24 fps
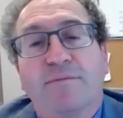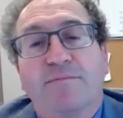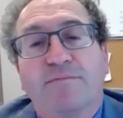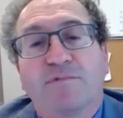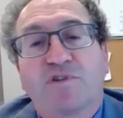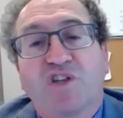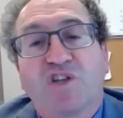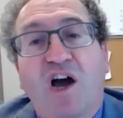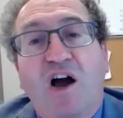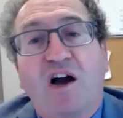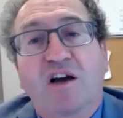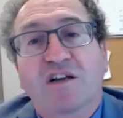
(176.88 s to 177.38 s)

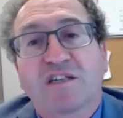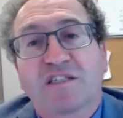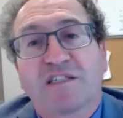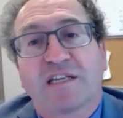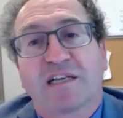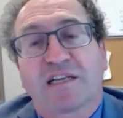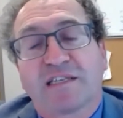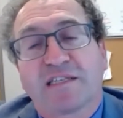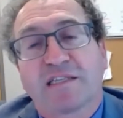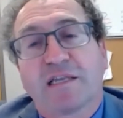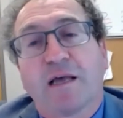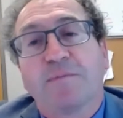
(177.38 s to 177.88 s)

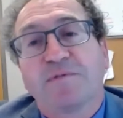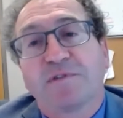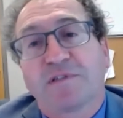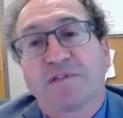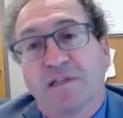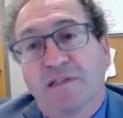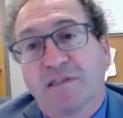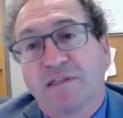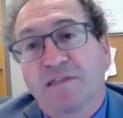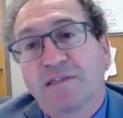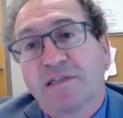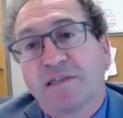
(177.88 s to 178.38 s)
toxic
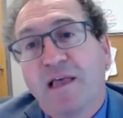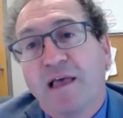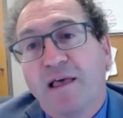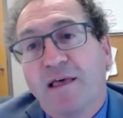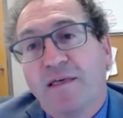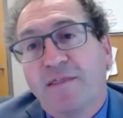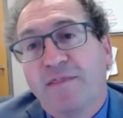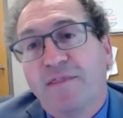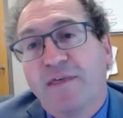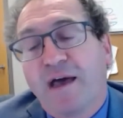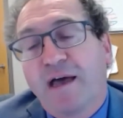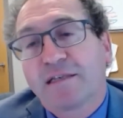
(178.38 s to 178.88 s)
substance
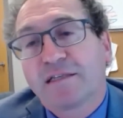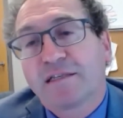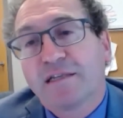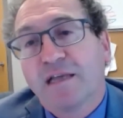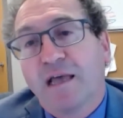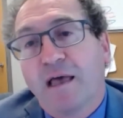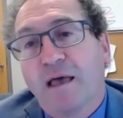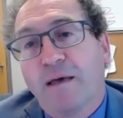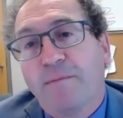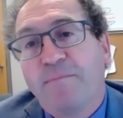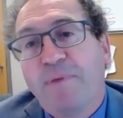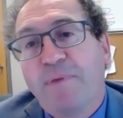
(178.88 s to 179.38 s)
that
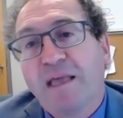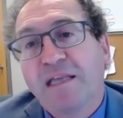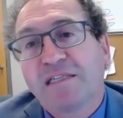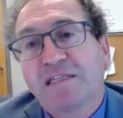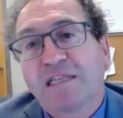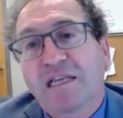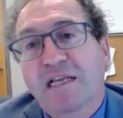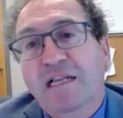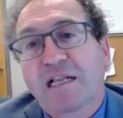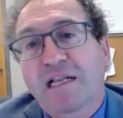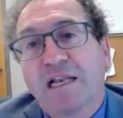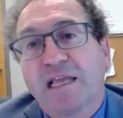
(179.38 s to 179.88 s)

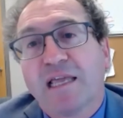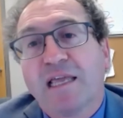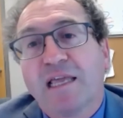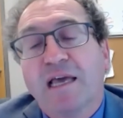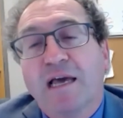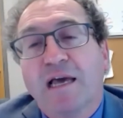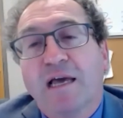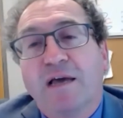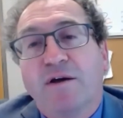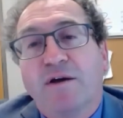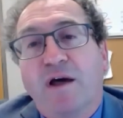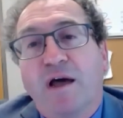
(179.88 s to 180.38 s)
basically
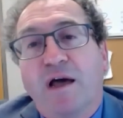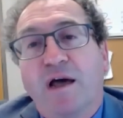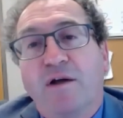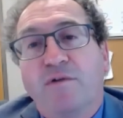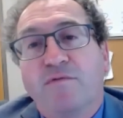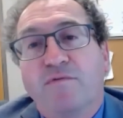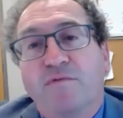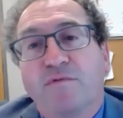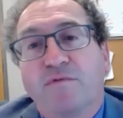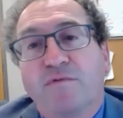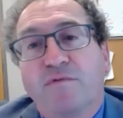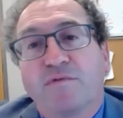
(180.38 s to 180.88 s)

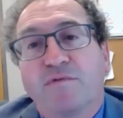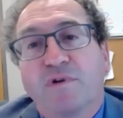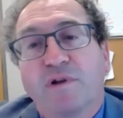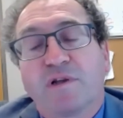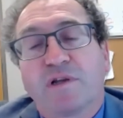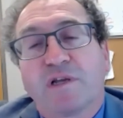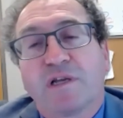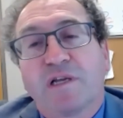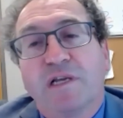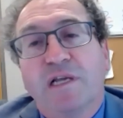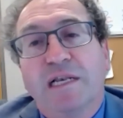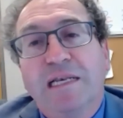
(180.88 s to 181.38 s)

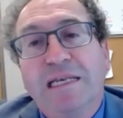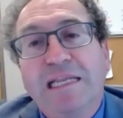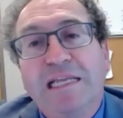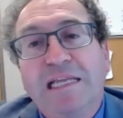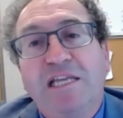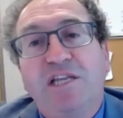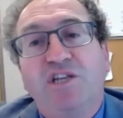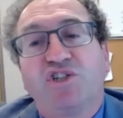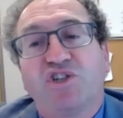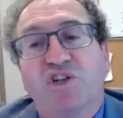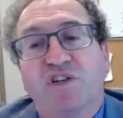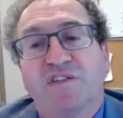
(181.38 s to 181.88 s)

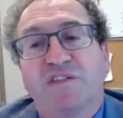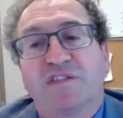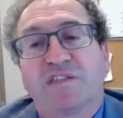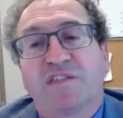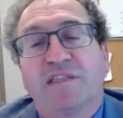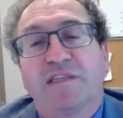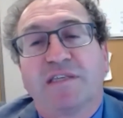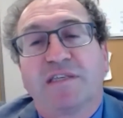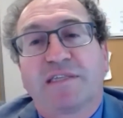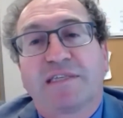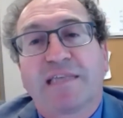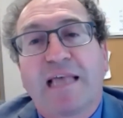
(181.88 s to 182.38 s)
lesions
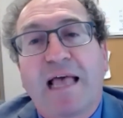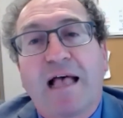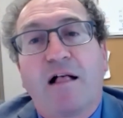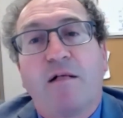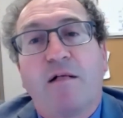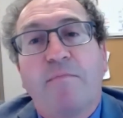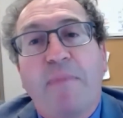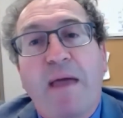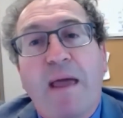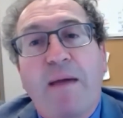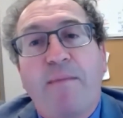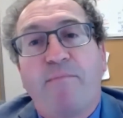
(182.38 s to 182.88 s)
the cell
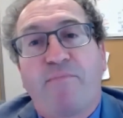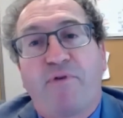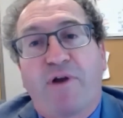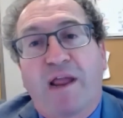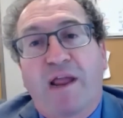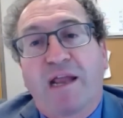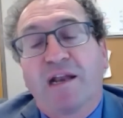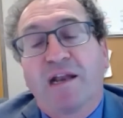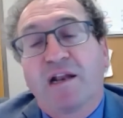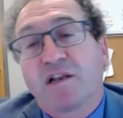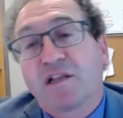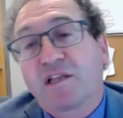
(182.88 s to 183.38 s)

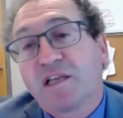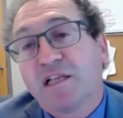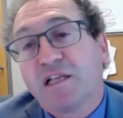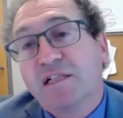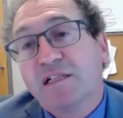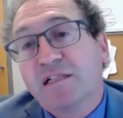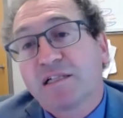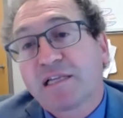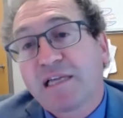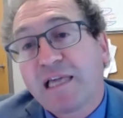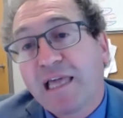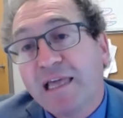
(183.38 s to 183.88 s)
membrane and
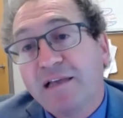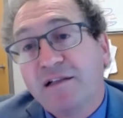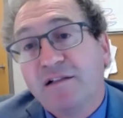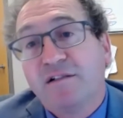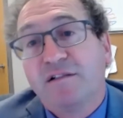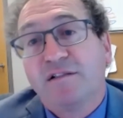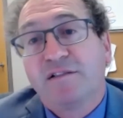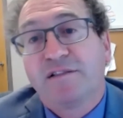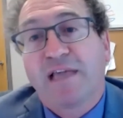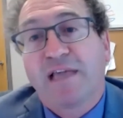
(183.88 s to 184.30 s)
kill the